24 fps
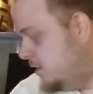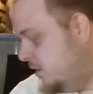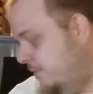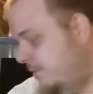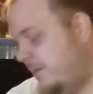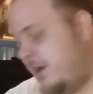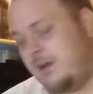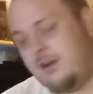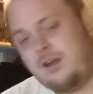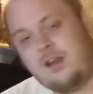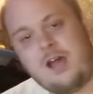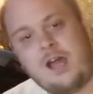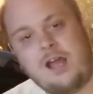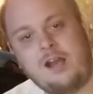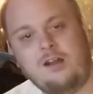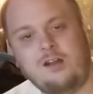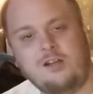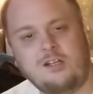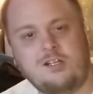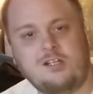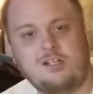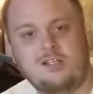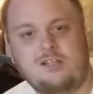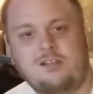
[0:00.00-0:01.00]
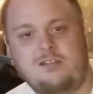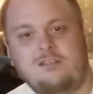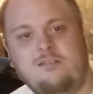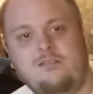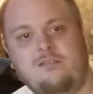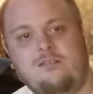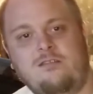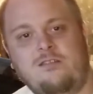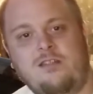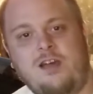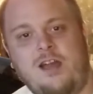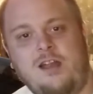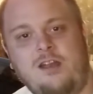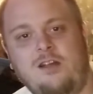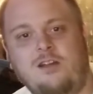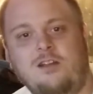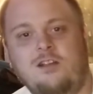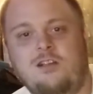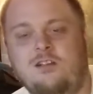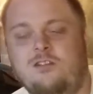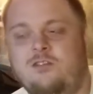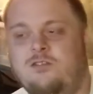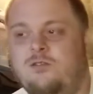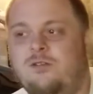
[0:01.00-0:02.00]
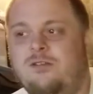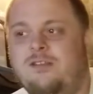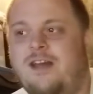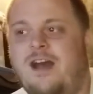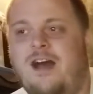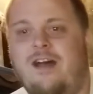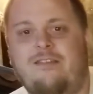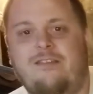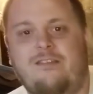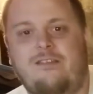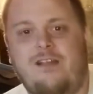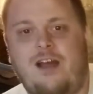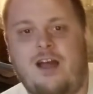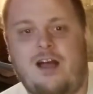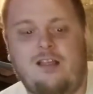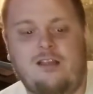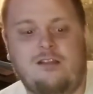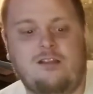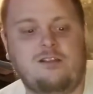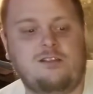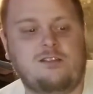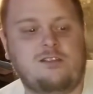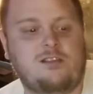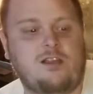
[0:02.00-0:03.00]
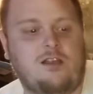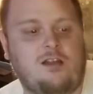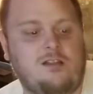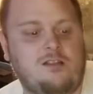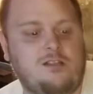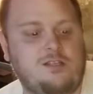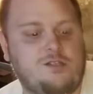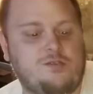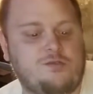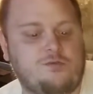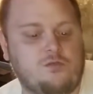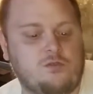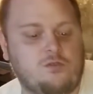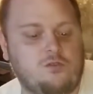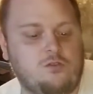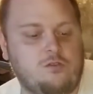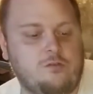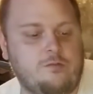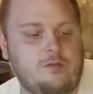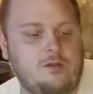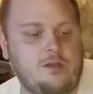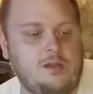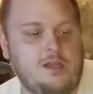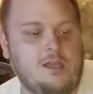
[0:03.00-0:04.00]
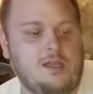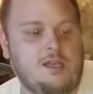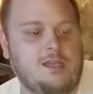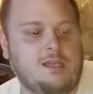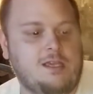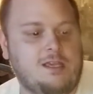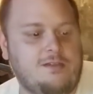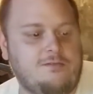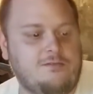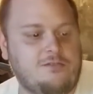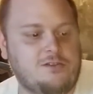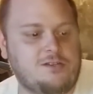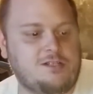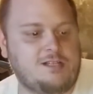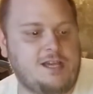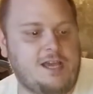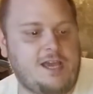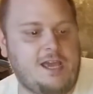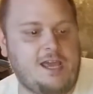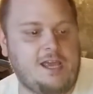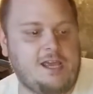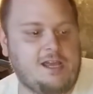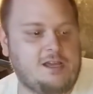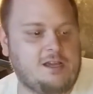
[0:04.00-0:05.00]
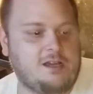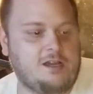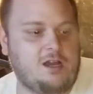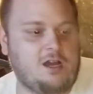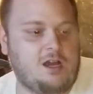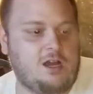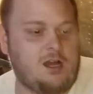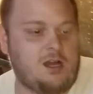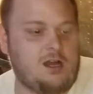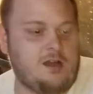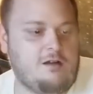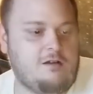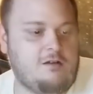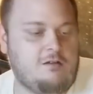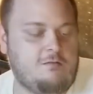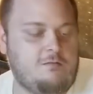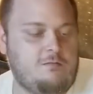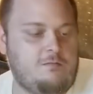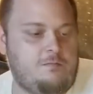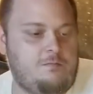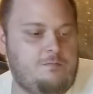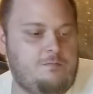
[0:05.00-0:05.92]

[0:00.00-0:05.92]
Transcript: about nine hundred, nine hundred to a thousand dollars on this room, give or take. Um,